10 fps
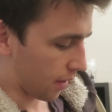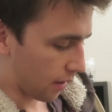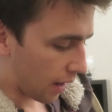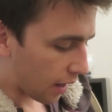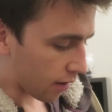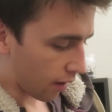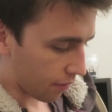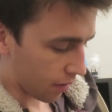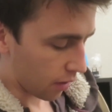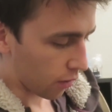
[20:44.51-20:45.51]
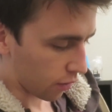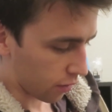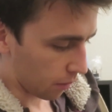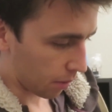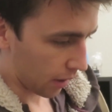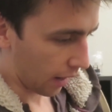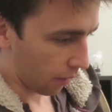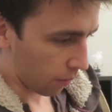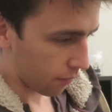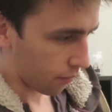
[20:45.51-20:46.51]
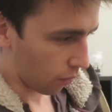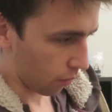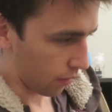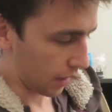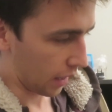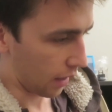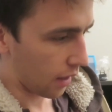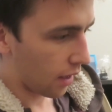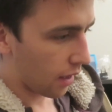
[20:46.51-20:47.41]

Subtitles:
Nearly got everything hooked up now for the